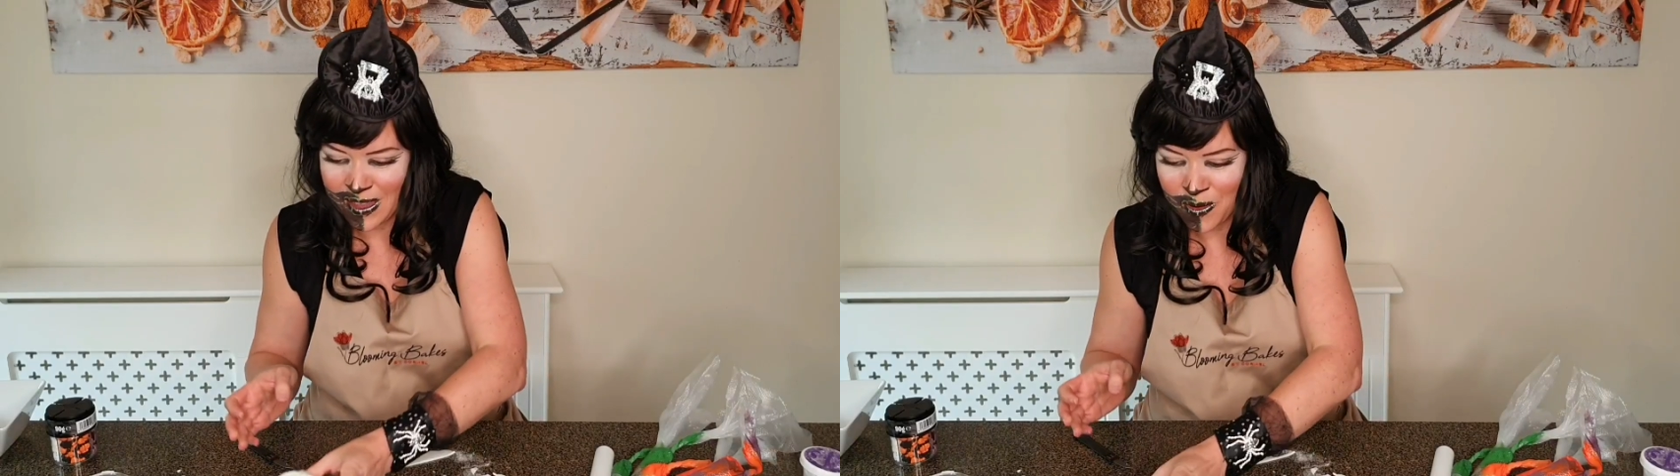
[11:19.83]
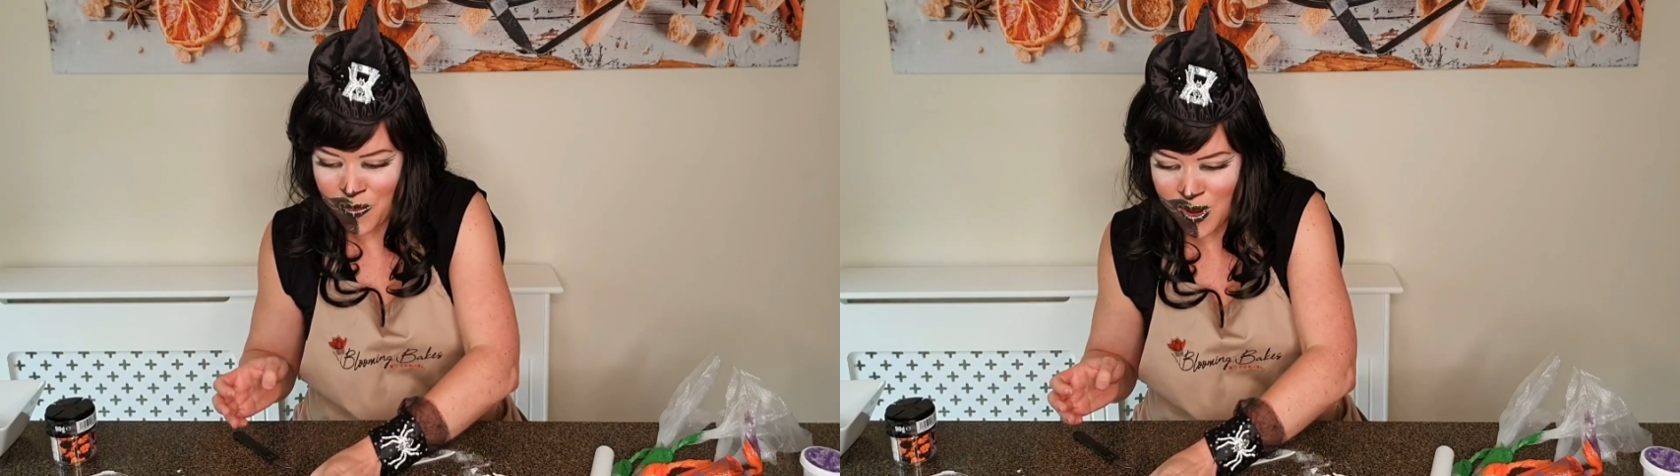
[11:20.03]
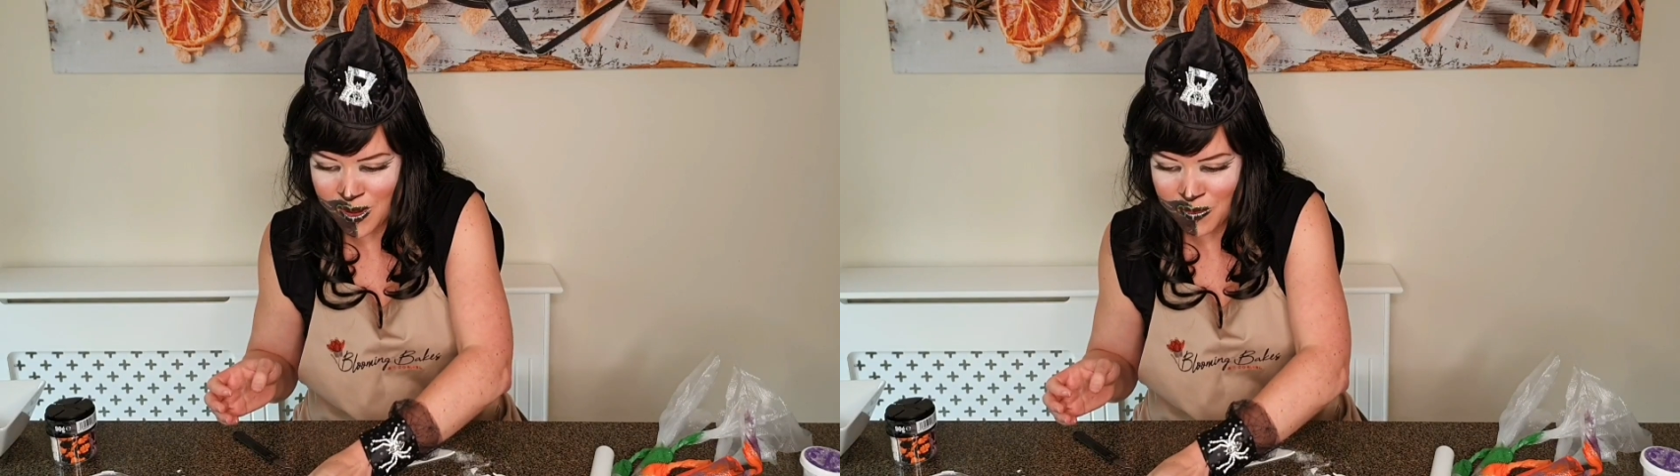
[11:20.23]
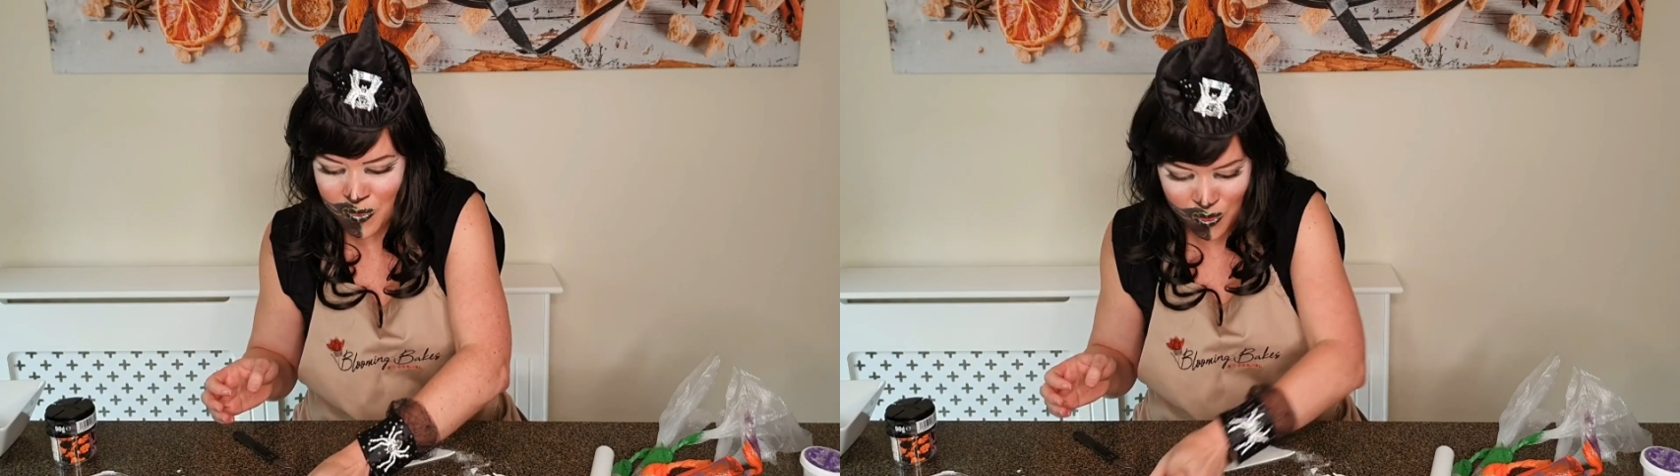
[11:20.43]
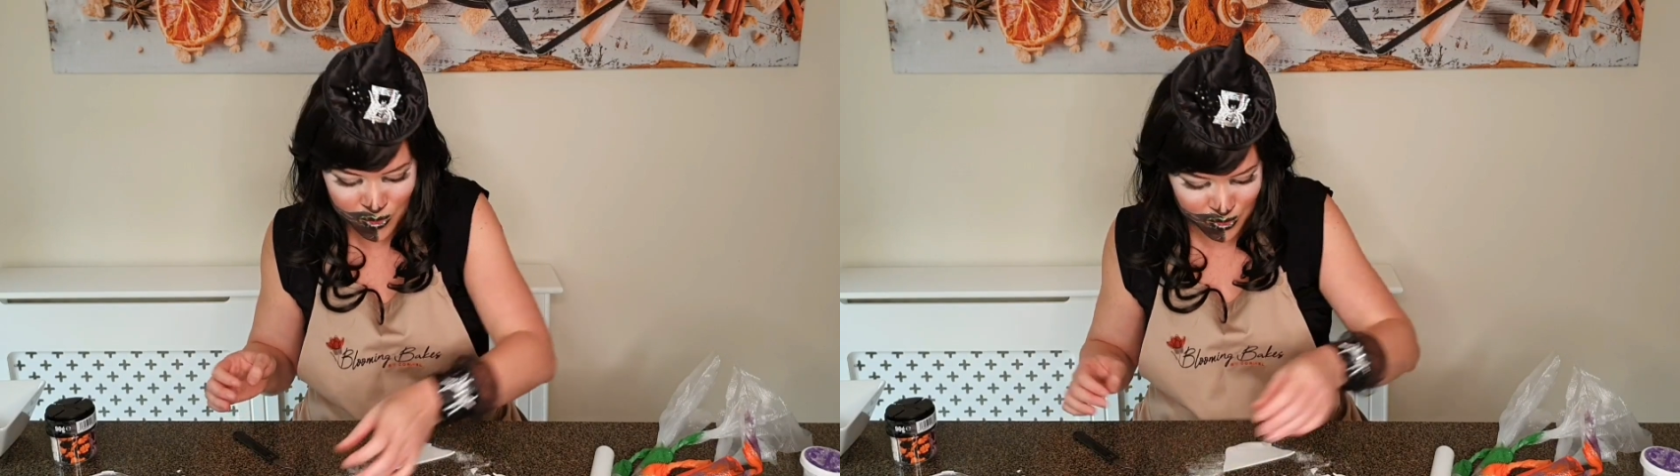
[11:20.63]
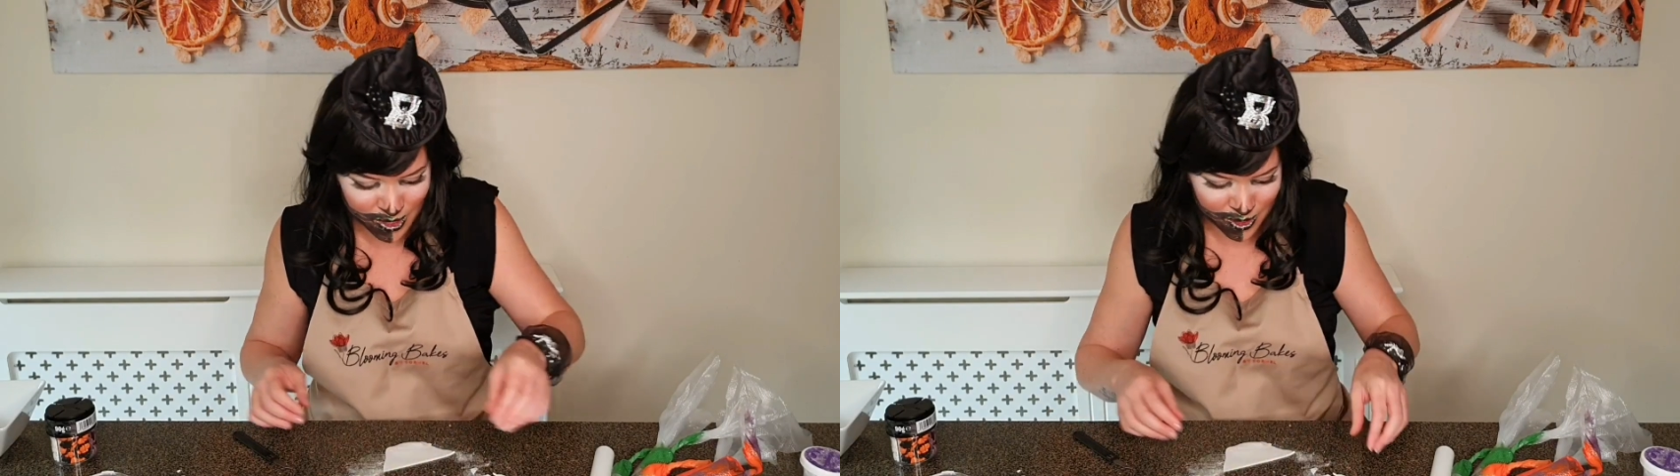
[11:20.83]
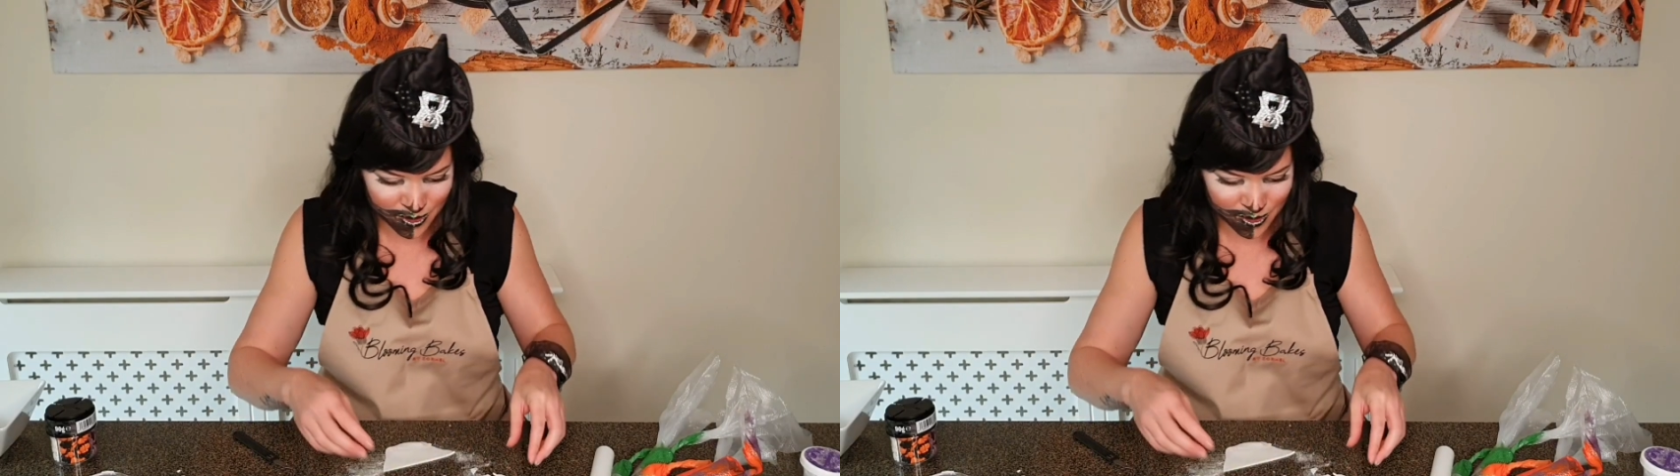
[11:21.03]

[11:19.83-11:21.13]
One more to go.